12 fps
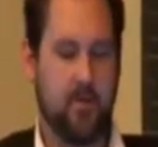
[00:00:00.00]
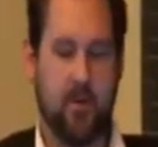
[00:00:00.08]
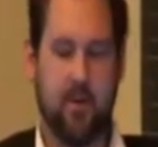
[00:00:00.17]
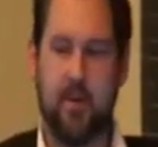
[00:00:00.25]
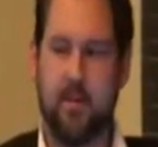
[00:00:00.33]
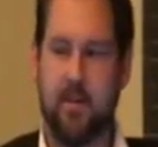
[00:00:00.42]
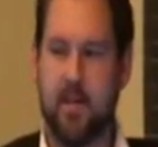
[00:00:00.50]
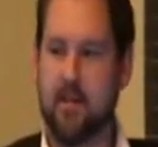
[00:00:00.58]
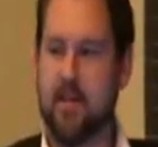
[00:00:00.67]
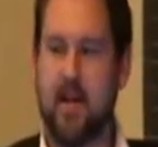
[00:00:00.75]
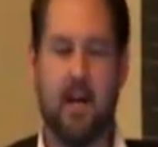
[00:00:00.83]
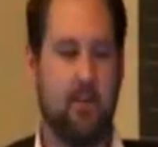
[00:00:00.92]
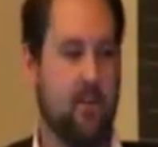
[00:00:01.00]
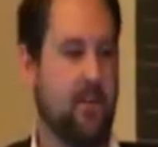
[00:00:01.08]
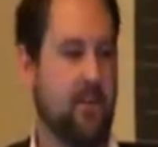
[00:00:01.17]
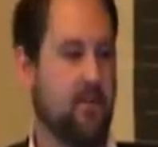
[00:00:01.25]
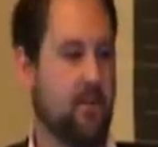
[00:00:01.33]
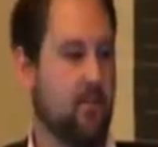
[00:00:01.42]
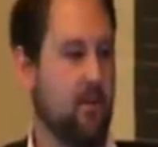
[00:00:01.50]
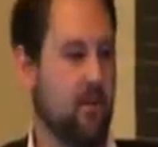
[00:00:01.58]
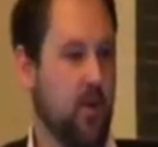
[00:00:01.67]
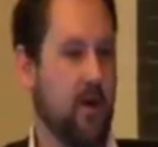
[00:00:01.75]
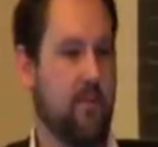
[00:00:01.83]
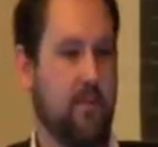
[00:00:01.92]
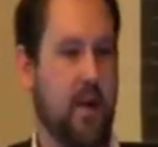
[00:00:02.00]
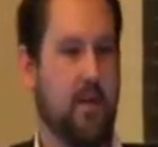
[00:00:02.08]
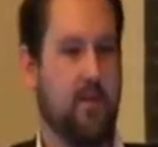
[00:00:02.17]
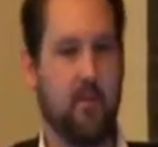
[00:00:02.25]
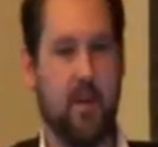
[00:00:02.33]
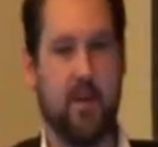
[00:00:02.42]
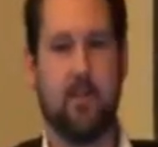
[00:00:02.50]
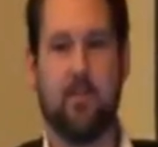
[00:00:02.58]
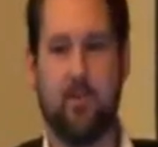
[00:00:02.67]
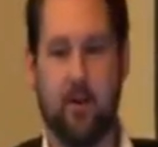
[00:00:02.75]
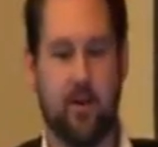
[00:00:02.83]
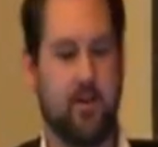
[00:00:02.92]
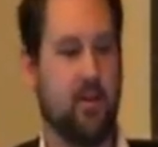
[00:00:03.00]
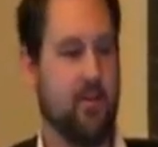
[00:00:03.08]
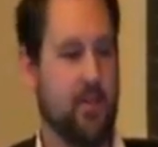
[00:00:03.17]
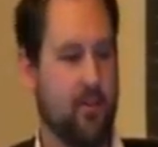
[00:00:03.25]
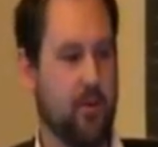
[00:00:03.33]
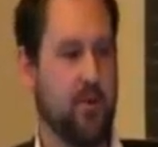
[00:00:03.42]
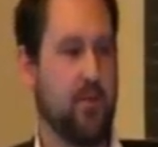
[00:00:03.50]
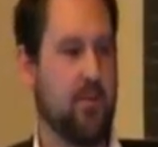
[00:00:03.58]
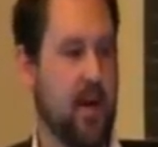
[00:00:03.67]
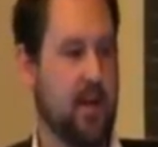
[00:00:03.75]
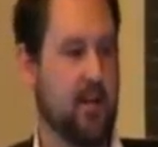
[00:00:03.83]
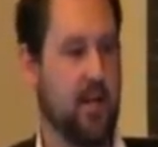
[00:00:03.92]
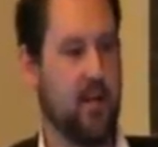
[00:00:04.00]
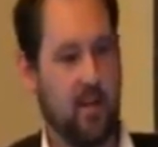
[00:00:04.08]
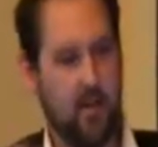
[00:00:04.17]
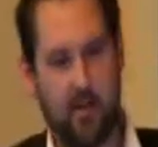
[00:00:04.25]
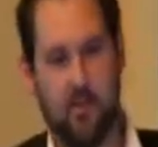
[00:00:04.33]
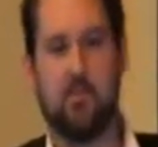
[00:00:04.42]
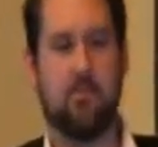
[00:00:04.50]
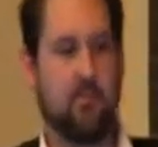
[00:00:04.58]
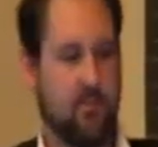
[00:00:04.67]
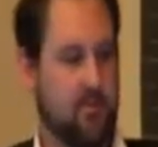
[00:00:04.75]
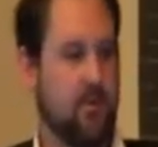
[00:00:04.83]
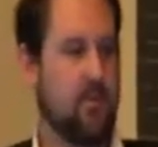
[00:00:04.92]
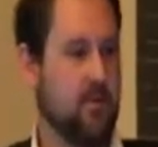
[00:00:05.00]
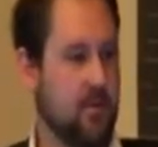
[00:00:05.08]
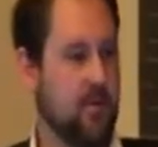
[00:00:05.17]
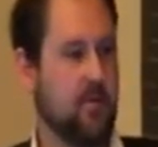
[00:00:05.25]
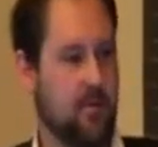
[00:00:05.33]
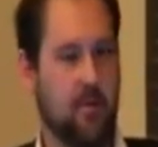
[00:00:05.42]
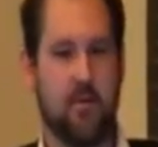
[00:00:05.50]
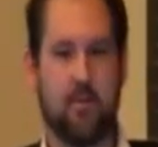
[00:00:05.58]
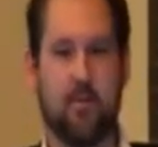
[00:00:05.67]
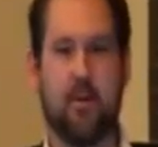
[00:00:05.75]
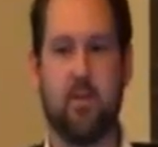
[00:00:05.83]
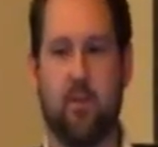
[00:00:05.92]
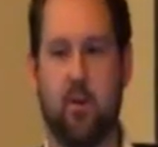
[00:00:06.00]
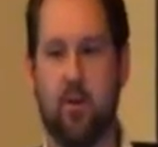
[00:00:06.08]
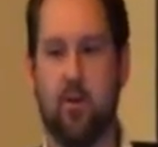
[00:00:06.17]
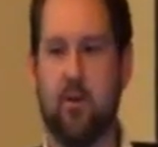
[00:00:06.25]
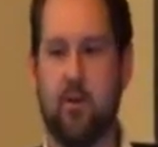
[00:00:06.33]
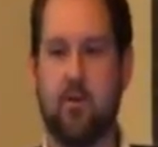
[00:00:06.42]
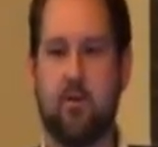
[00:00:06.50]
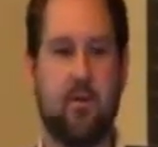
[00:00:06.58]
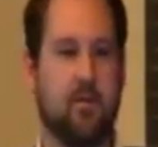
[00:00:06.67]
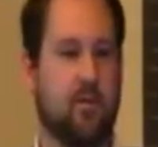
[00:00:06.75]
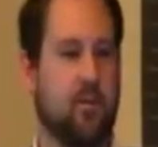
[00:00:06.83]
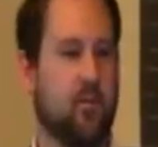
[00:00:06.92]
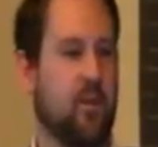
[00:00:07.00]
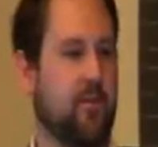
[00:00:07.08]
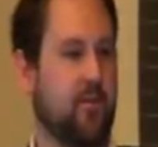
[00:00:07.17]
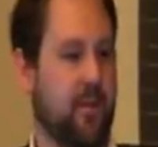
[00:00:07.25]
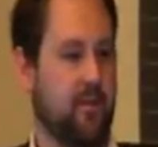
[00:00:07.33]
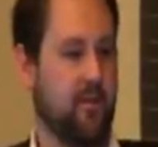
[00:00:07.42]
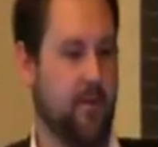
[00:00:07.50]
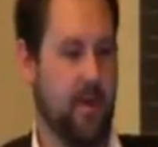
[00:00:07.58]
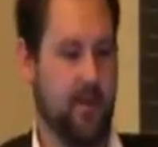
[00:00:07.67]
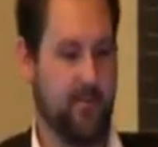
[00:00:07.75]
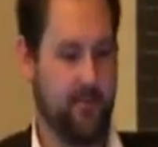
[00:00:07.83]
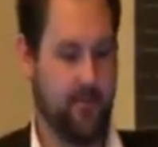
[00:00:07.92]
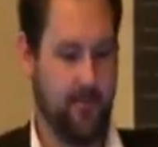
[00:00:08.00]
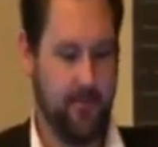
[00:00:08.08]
So it does take a bit of effort to move away from that, and you really need to constantly be pushing back, saying, use a project blog or use the Twitter feed for that.